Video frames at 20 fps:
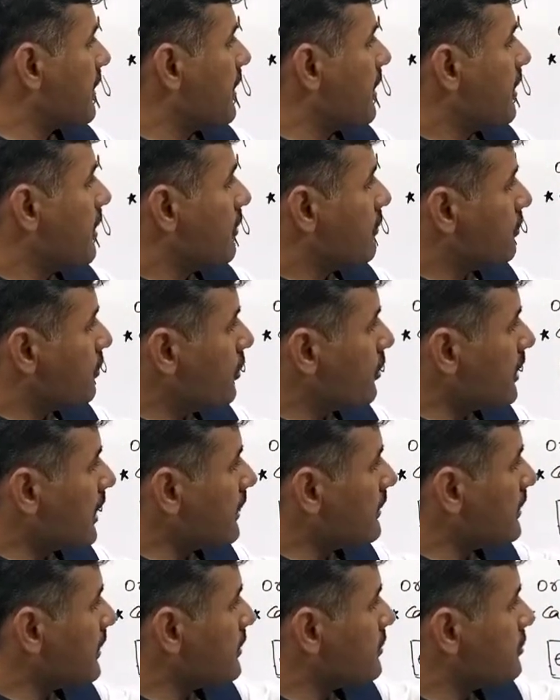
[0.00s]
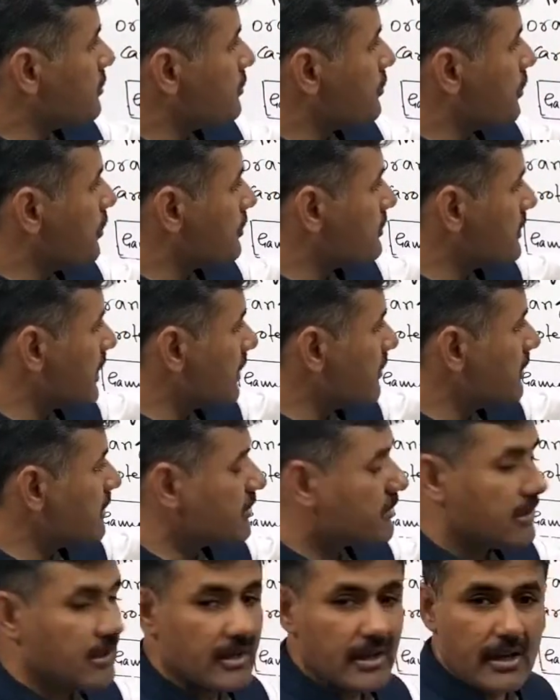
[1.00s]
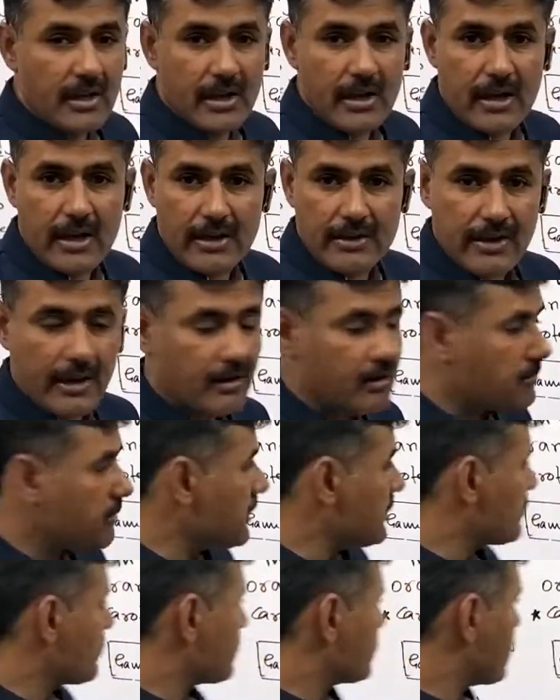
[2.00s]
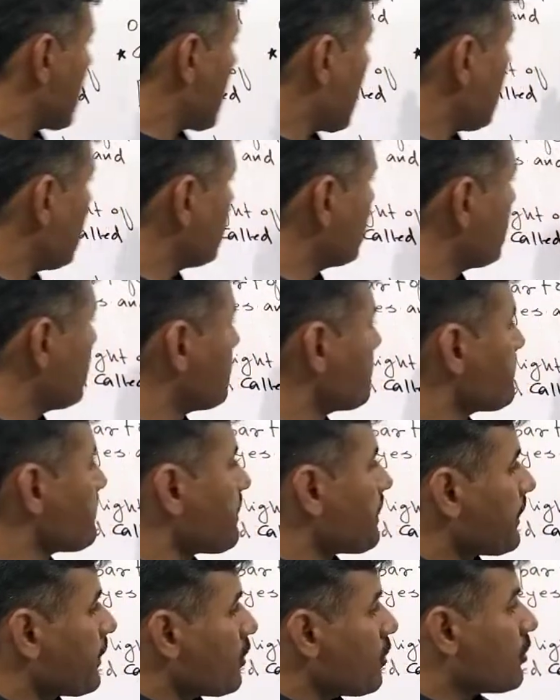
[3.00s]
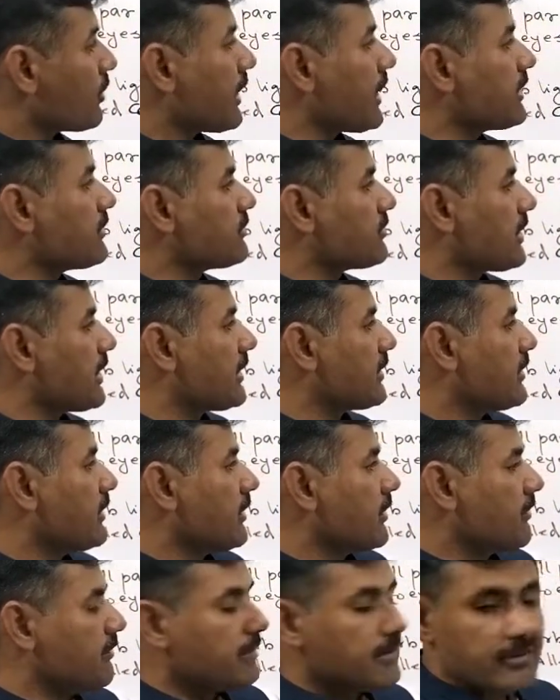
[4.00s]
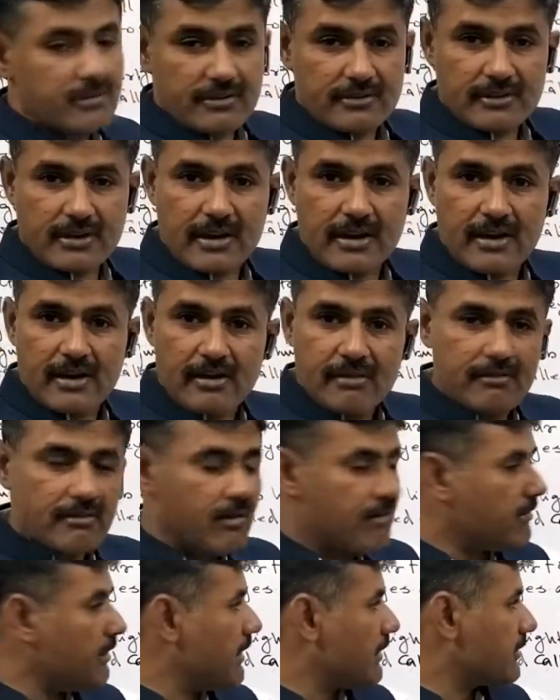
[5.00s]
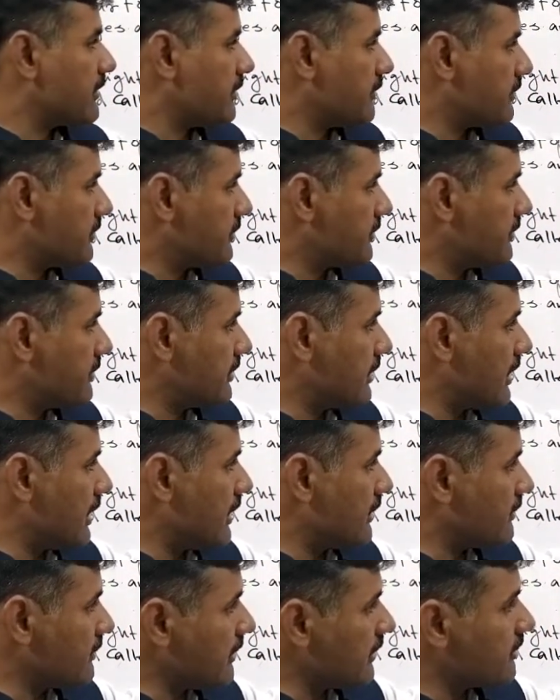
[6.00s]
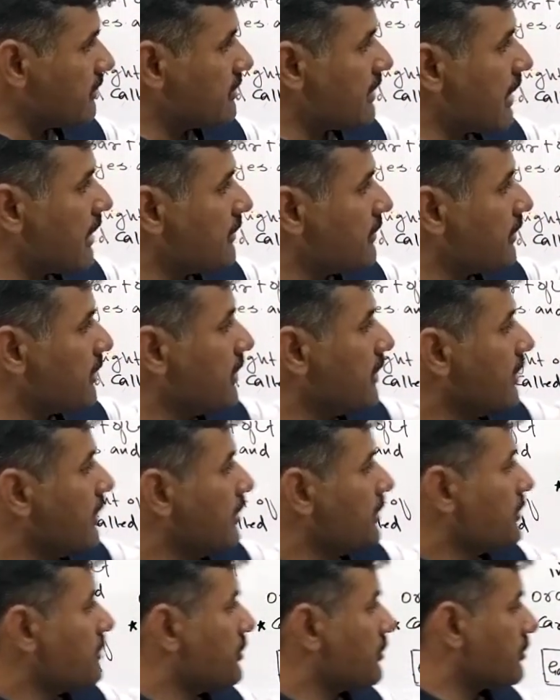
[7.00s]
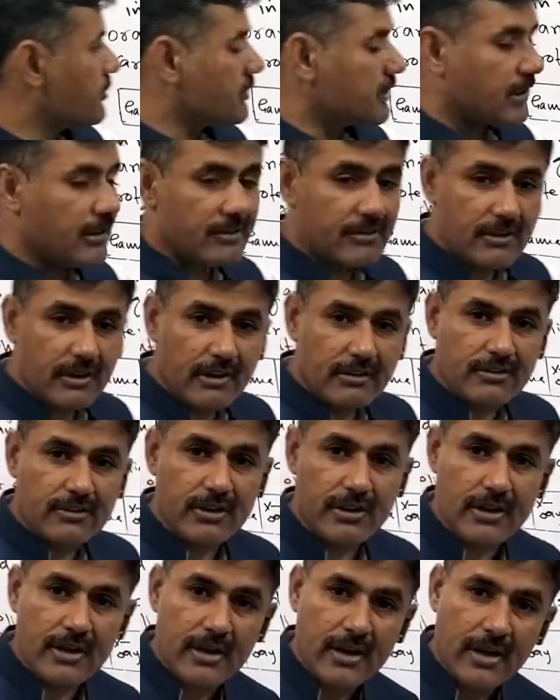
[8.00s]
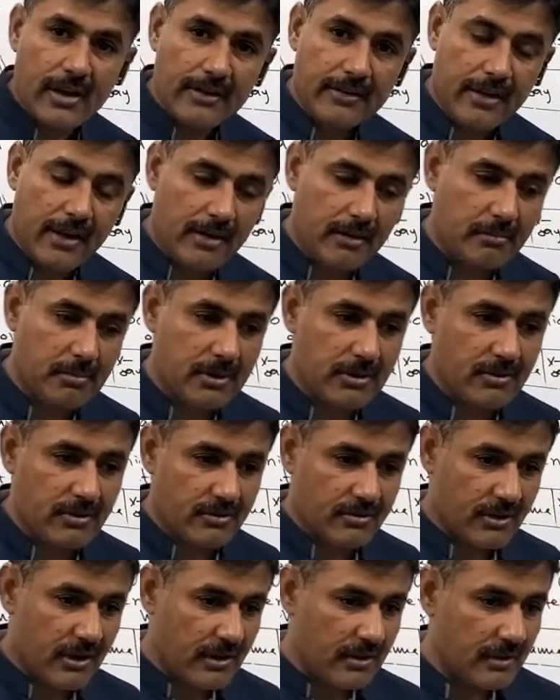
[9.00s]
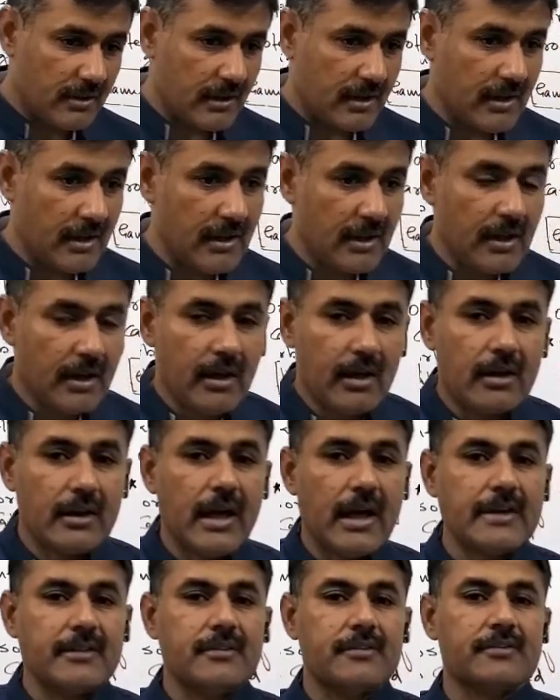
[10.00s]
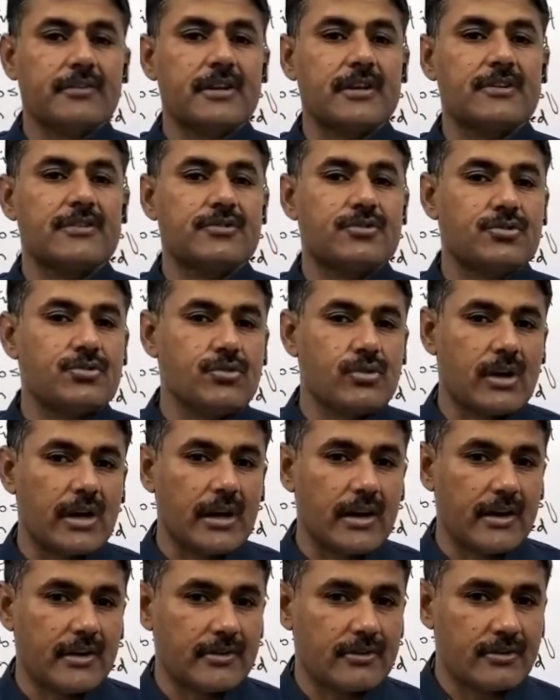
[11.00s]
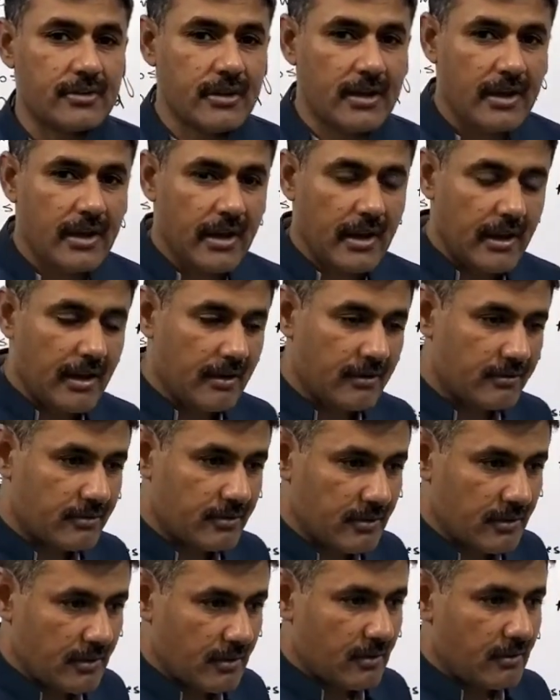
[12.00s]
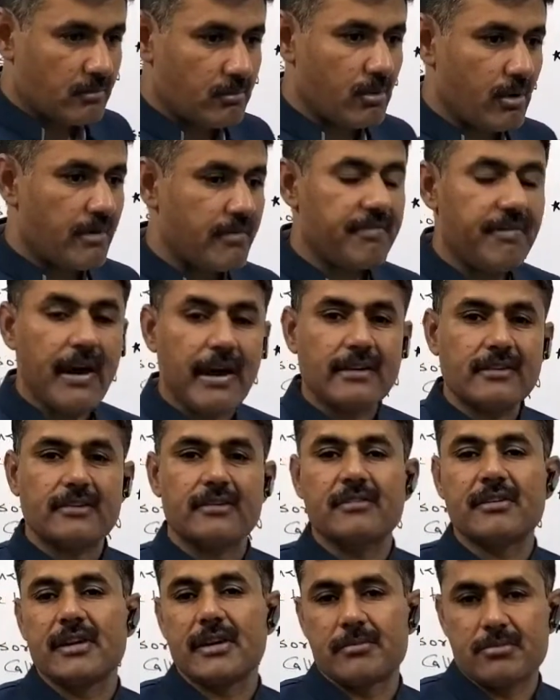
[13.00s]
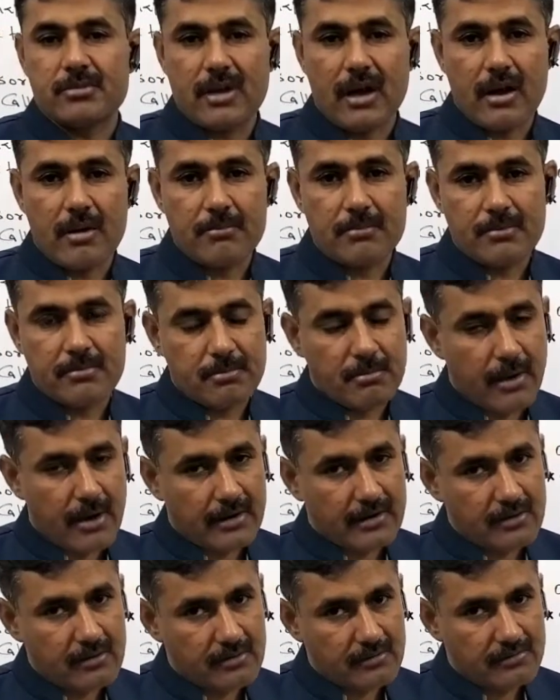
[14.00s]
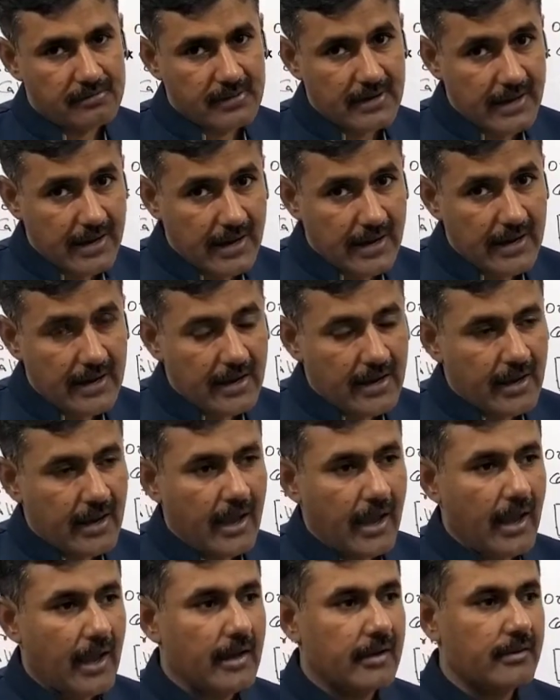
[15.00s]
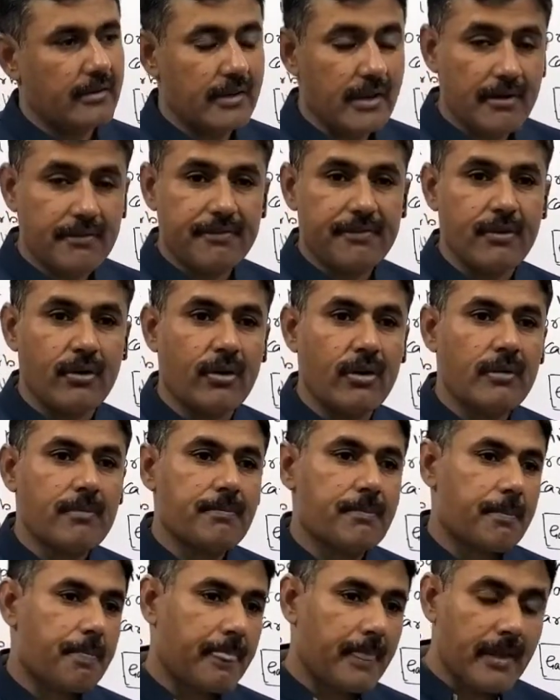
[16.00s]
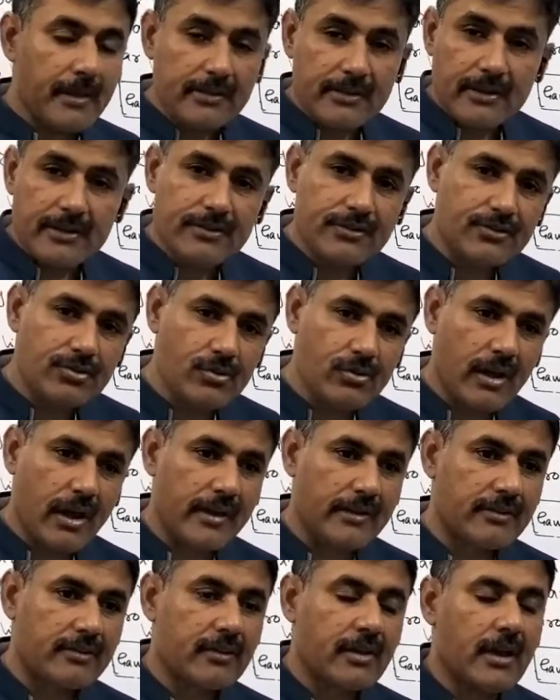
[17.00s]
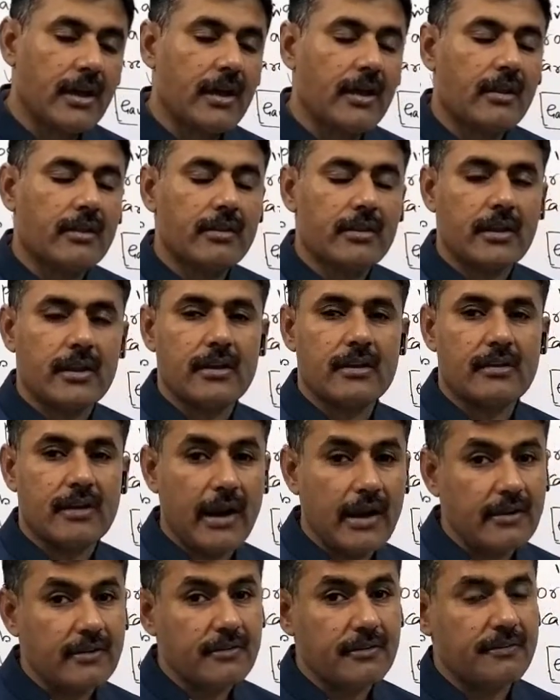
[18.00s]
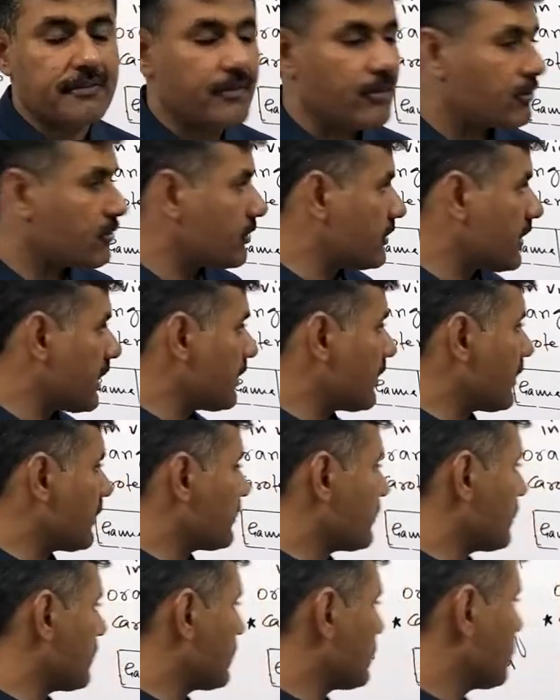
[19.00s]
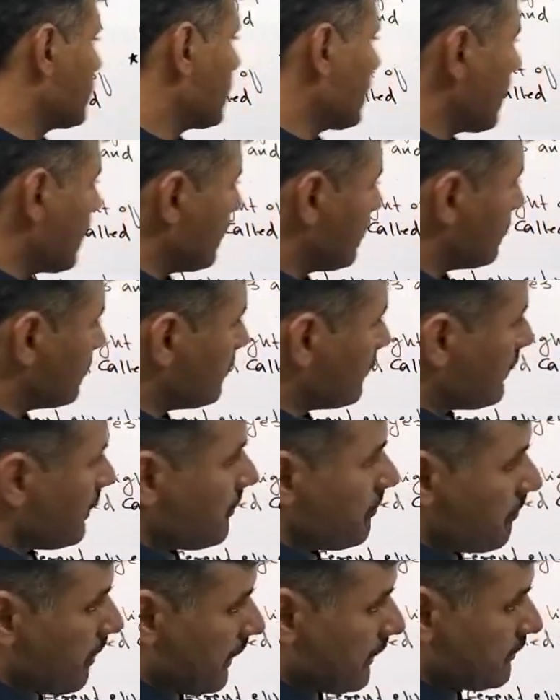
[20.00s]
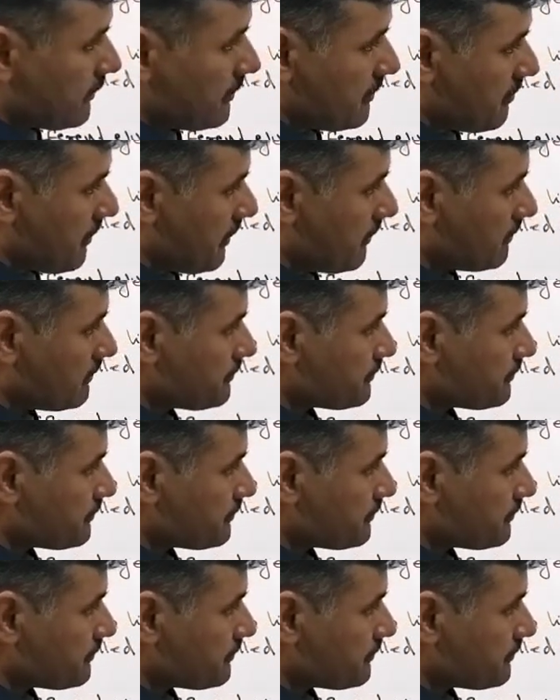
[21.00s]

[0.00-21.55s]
400 to 470 nanometers, and orange red, which is a wavelength of 630 to 660 nanometers, and the light of these two colors is more effectively absorbed by chlorophyll A, and therefore in these two lights the rate of photosynthesis is maximum.